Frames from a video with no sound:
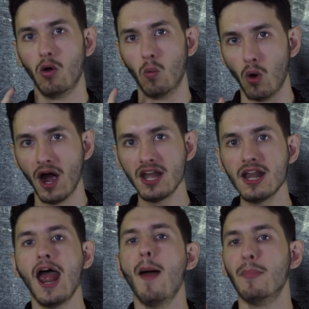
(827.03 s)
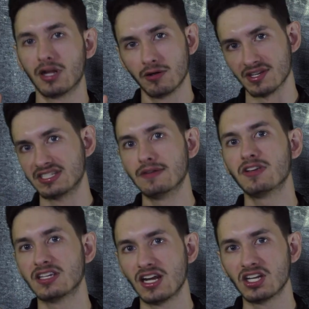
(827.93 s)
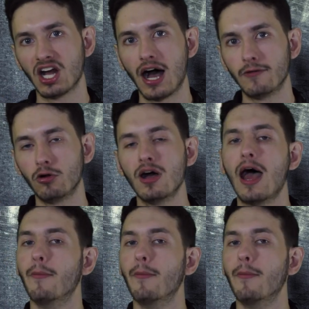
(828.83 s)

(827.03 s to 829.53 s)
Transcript: One, because it was a Stephen King novel,